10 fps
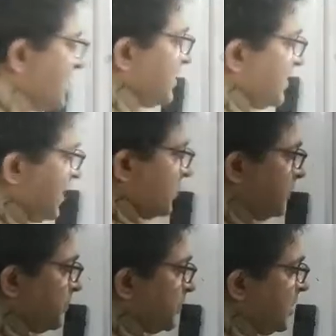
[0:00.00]
Now
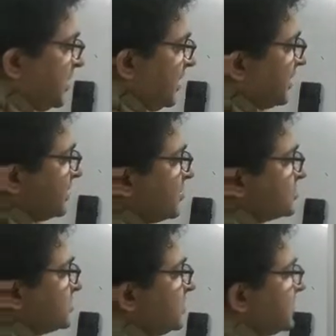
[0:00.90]
another
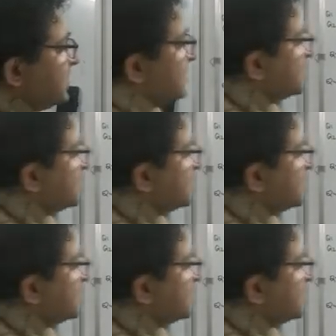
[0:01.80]
question is